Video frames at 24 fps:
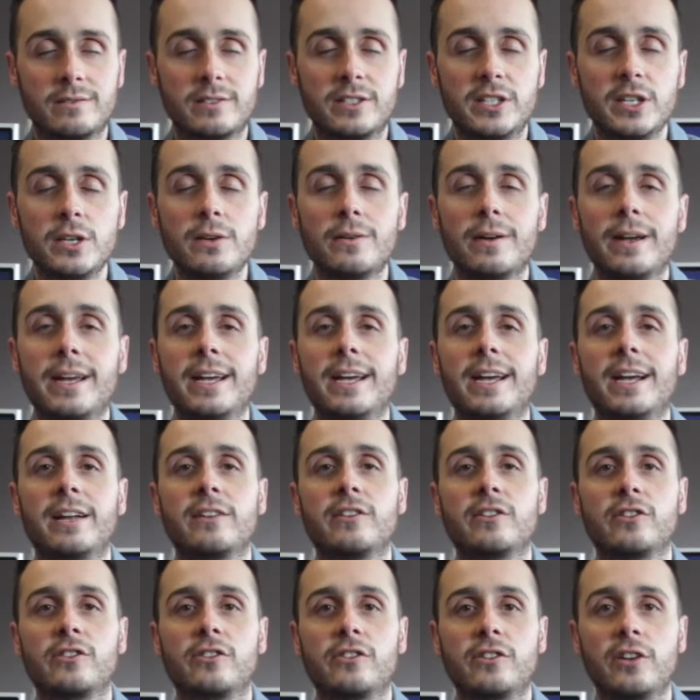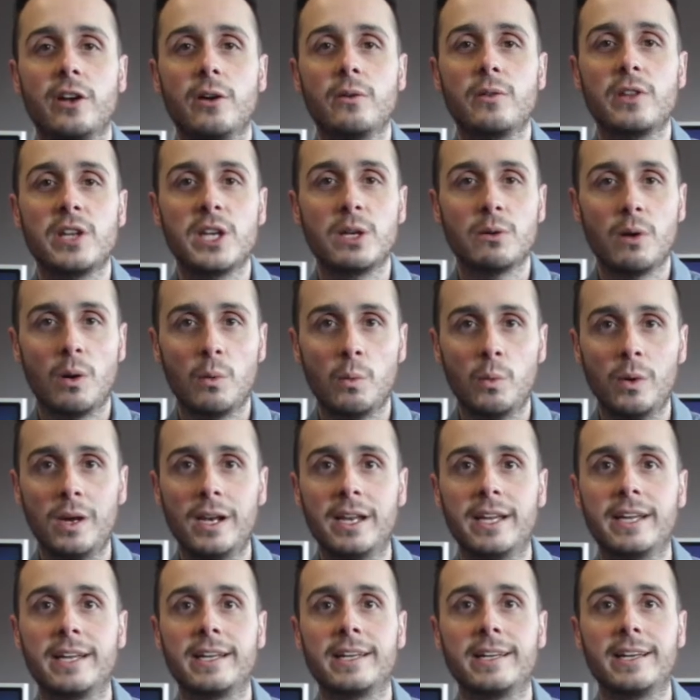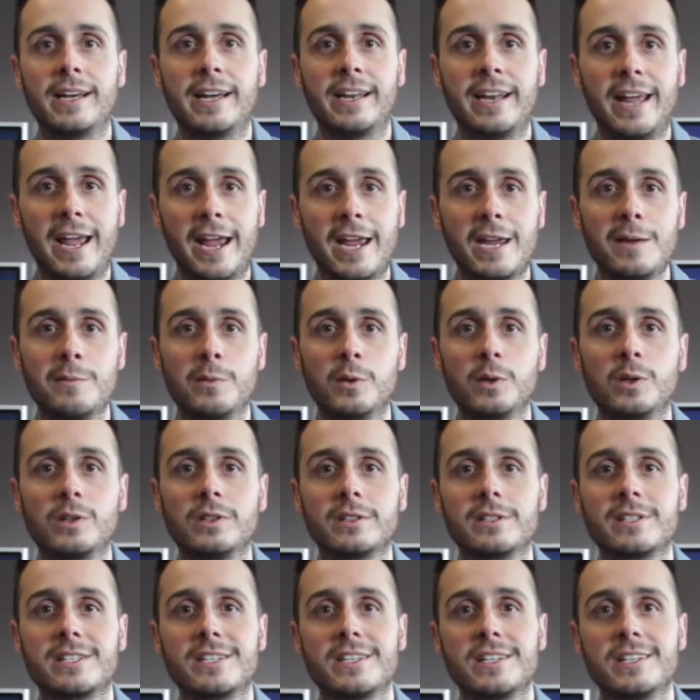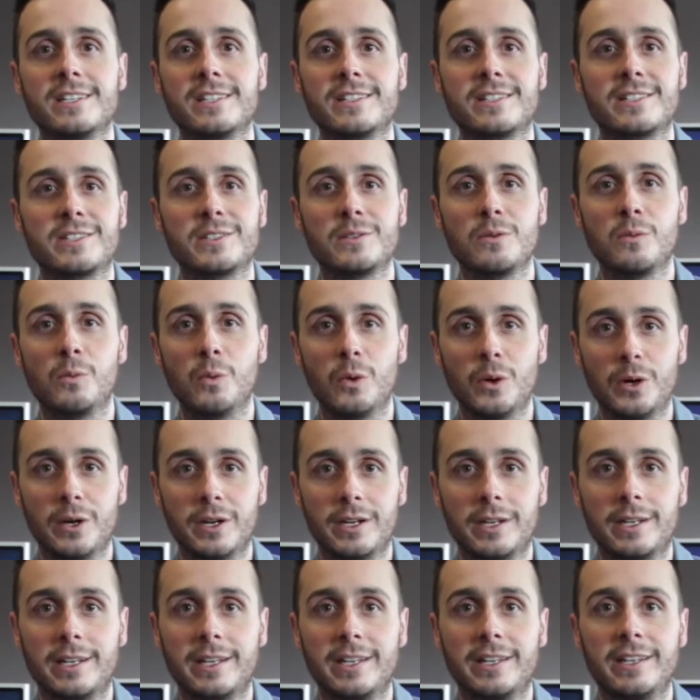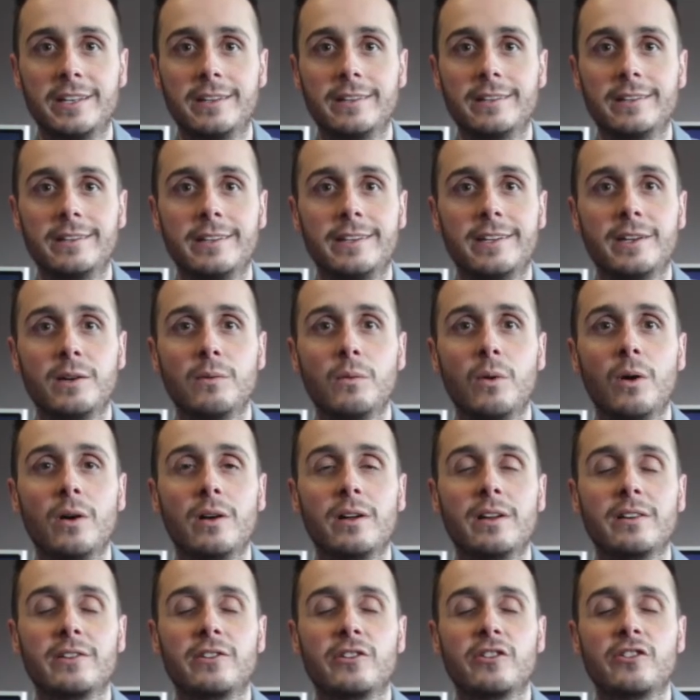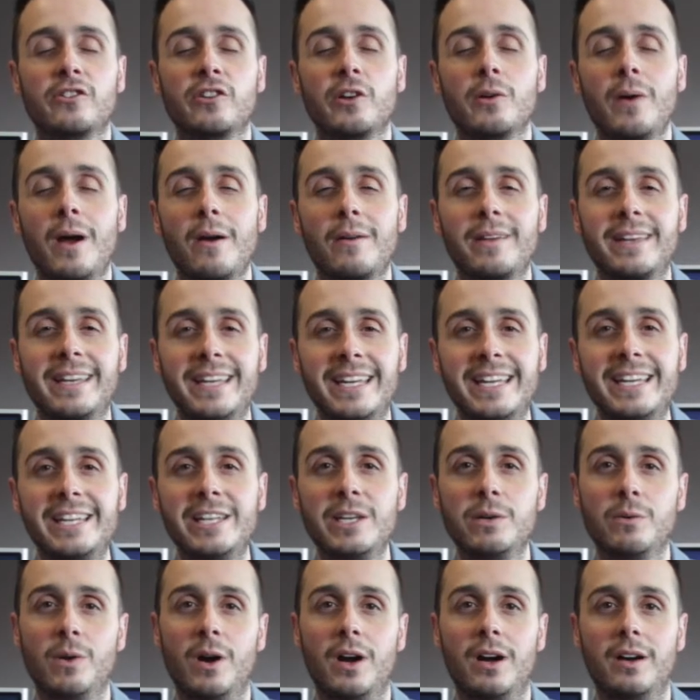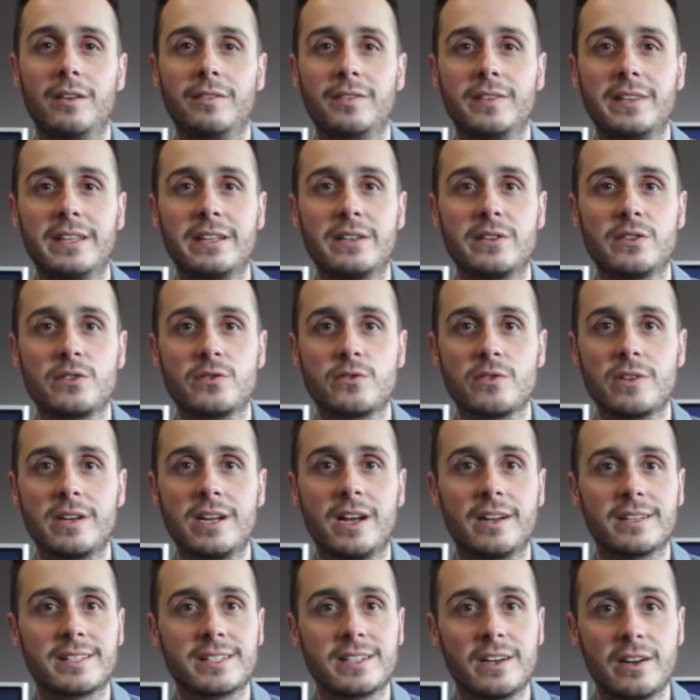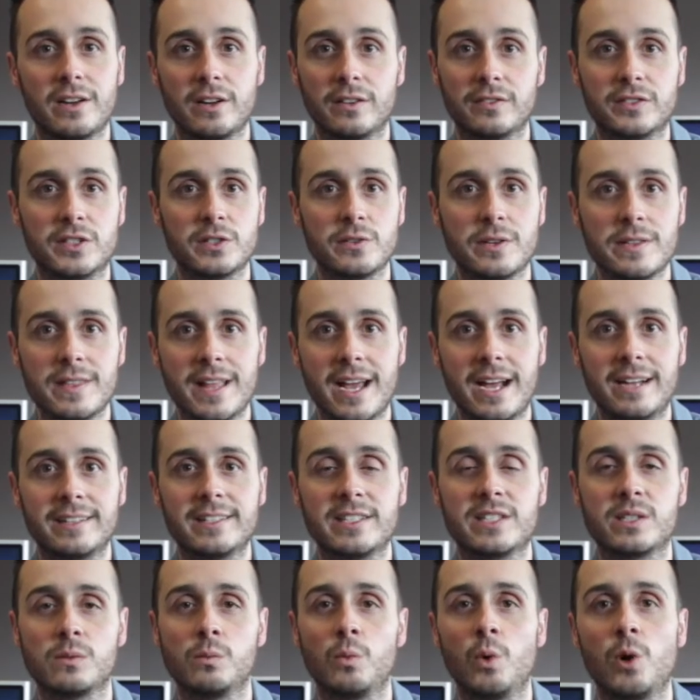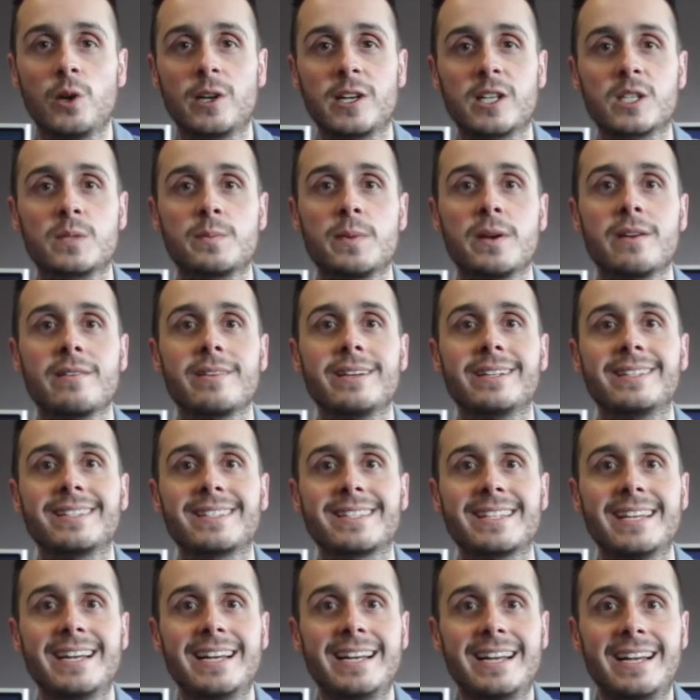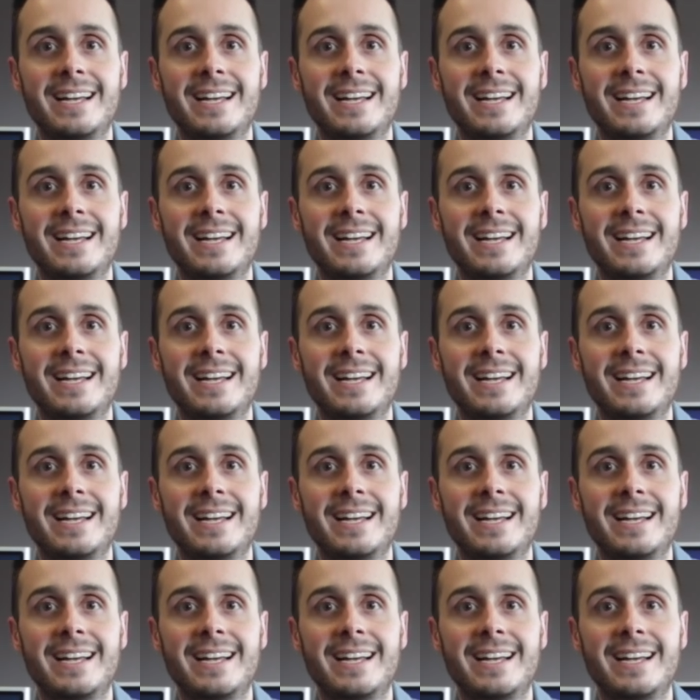do it and just show that you are willing and able to work. And you know what? Just show how keen you are for the industry. I started off doing that. I did some work experience.